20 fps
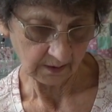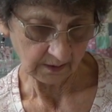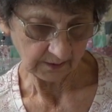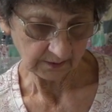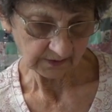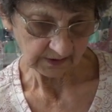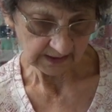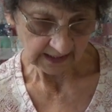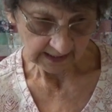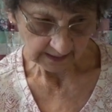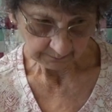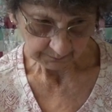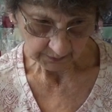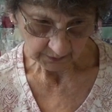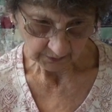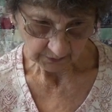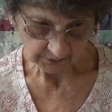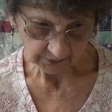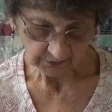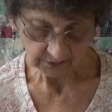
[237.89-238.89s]

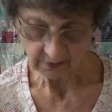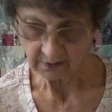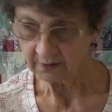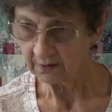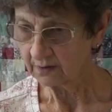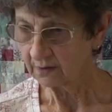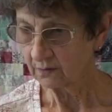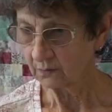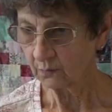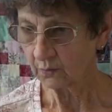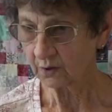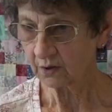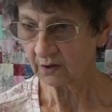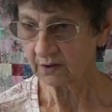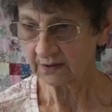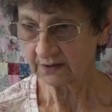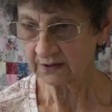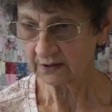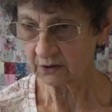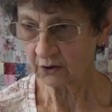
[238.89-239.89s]
samples, we're going
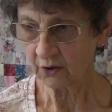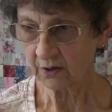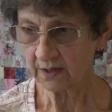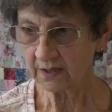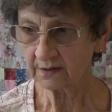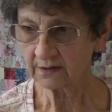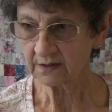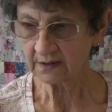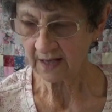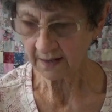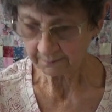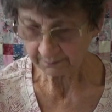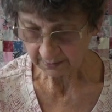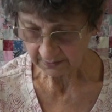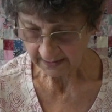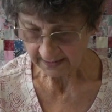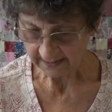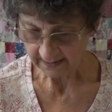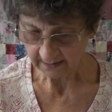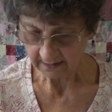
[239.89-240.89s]
to start
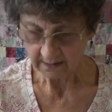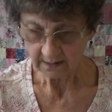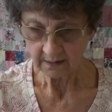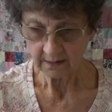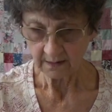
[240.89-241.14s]
assembling.